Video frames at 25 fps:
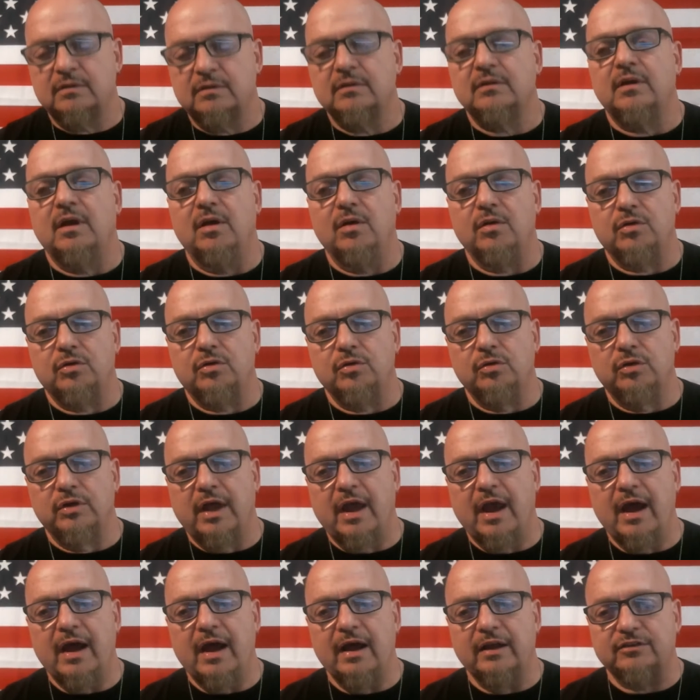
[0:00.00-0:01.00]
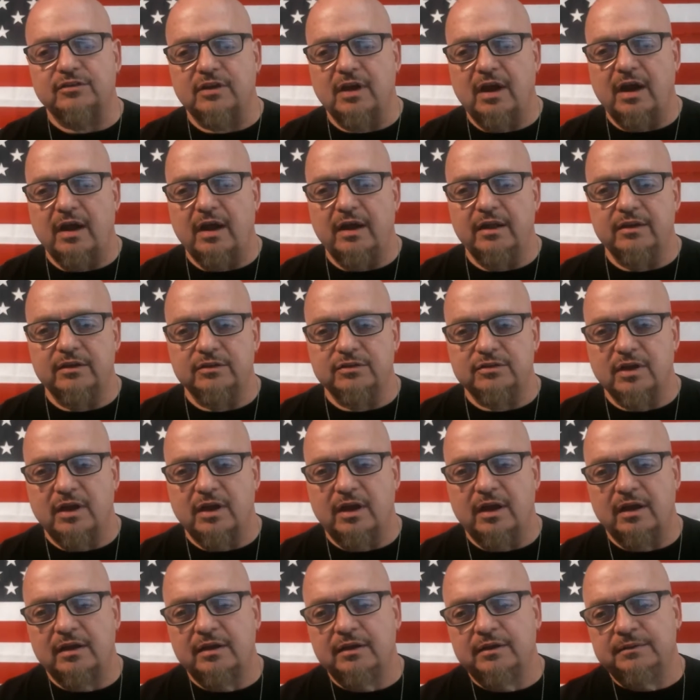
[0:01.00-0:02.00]
Oh, cool. Yeah, Sky, there's
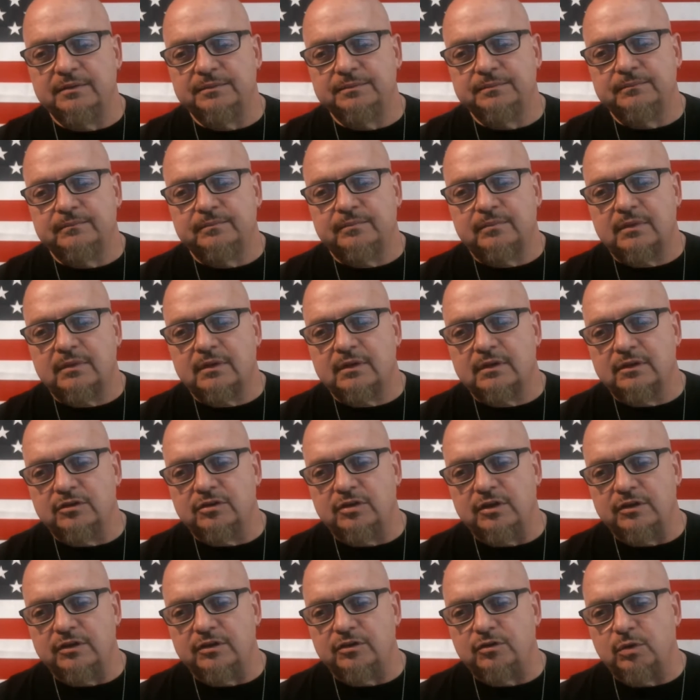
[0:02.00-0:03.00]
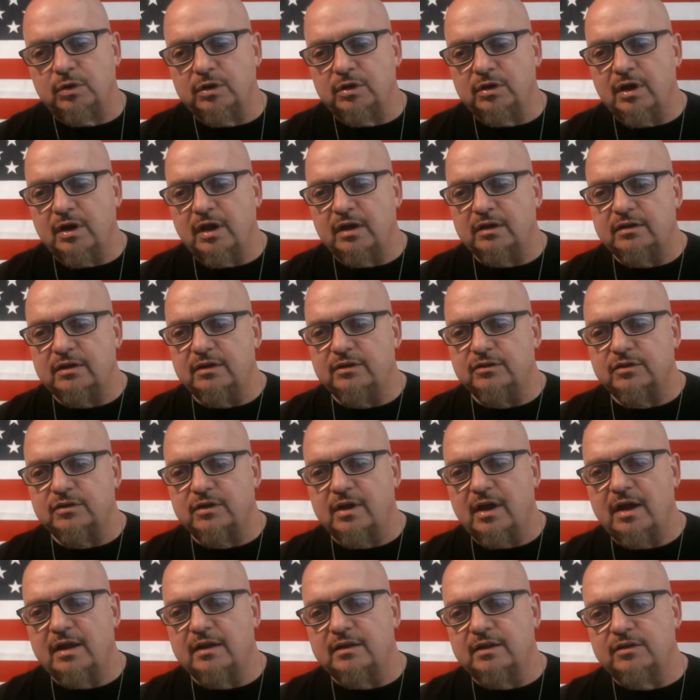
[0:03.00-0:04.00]
you said the 2019
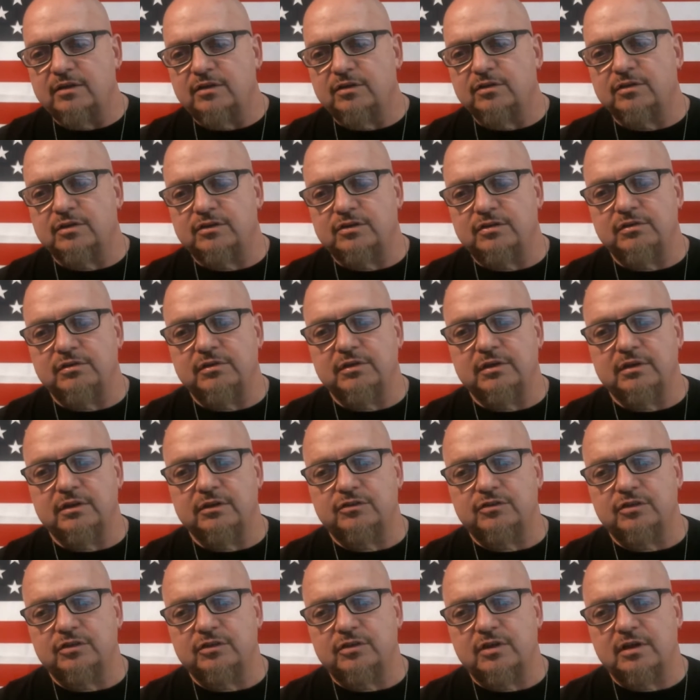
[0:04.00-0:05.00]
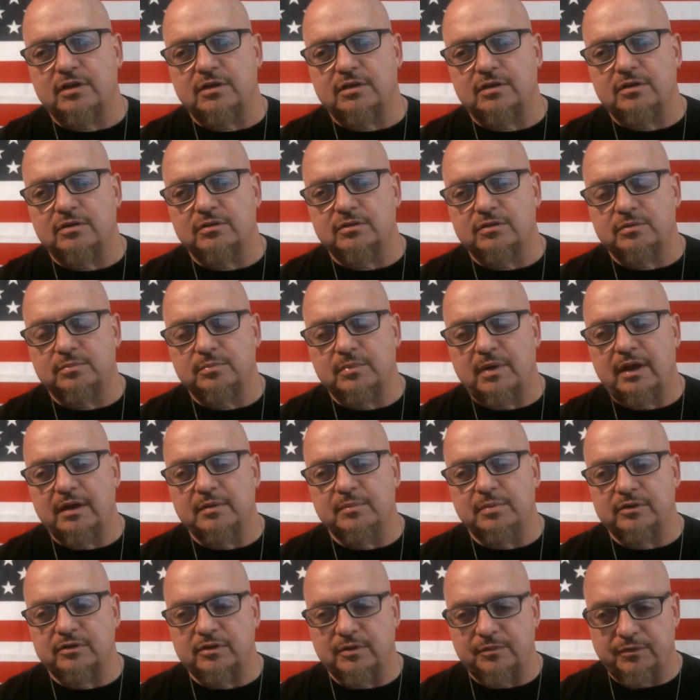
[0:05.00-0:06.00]
Scat that you're considering looks just like mine,
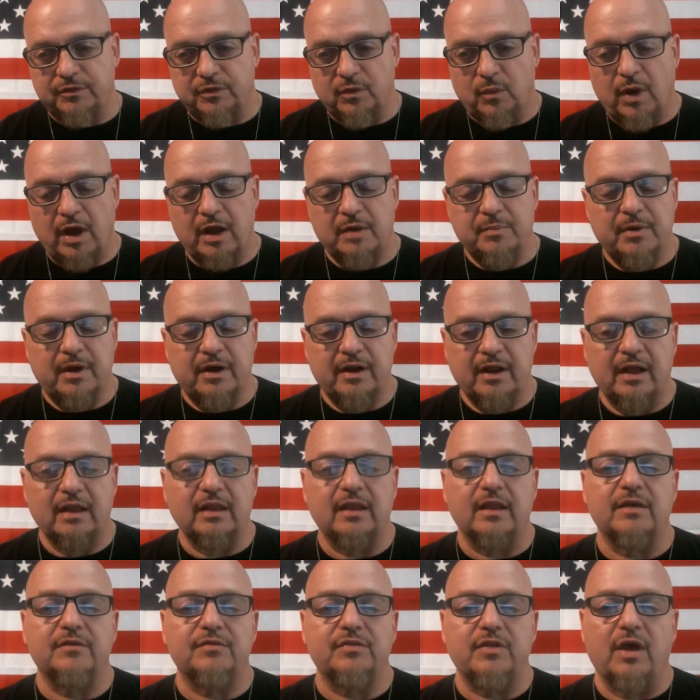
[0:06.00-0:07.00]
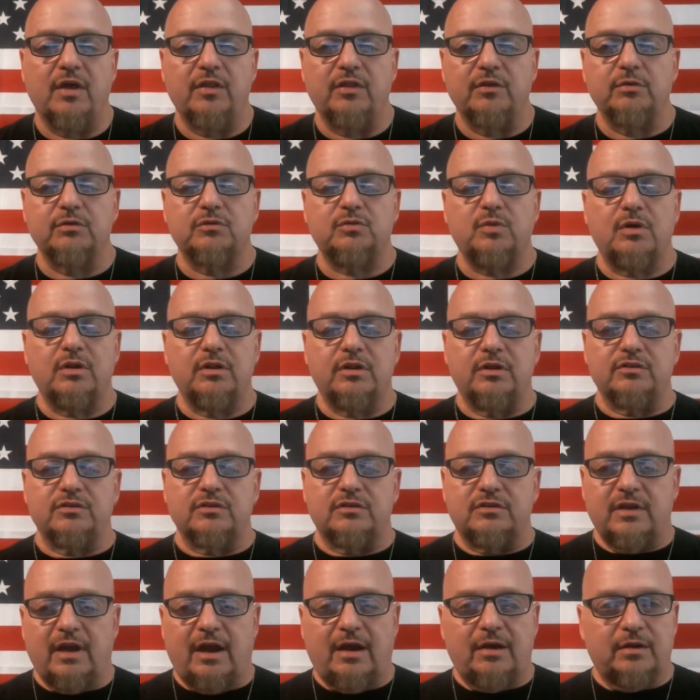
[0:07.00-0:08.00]
except for the wide body. I love that. There was one of those in
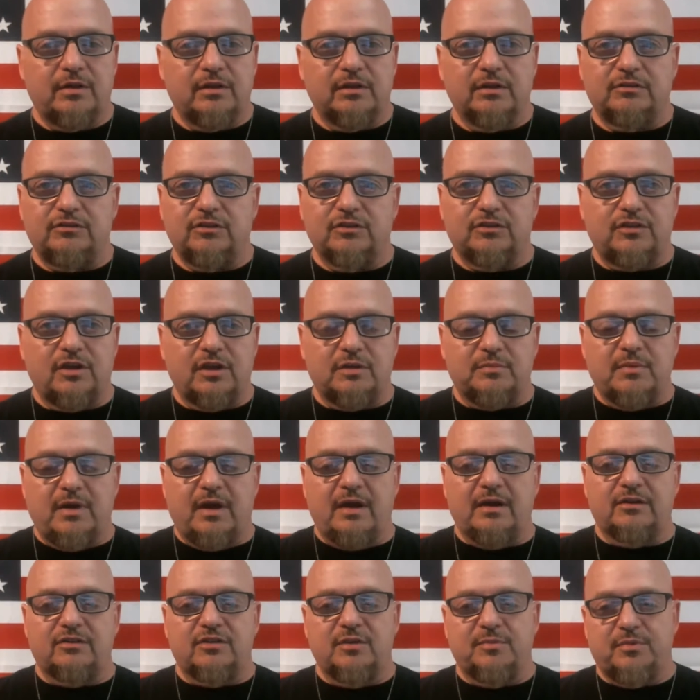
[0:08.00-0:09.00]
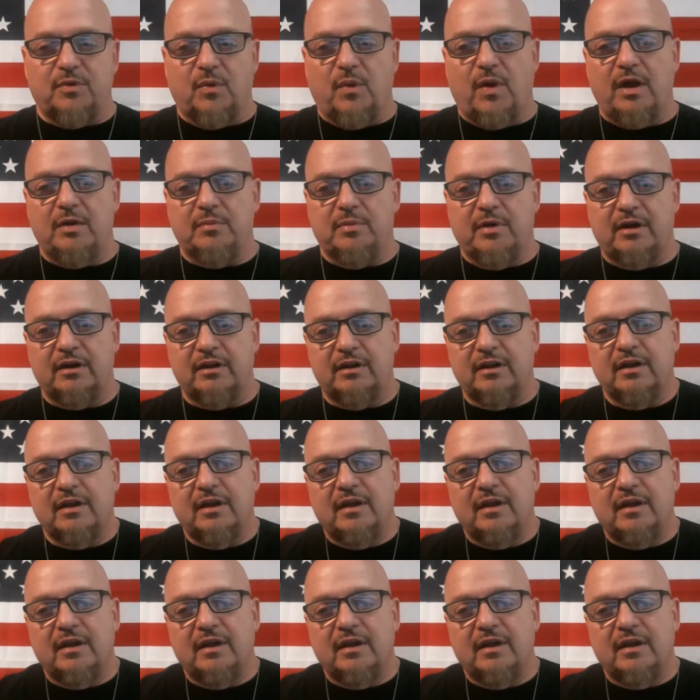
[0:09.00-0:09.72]
town. It looked just like mine, except the wide body.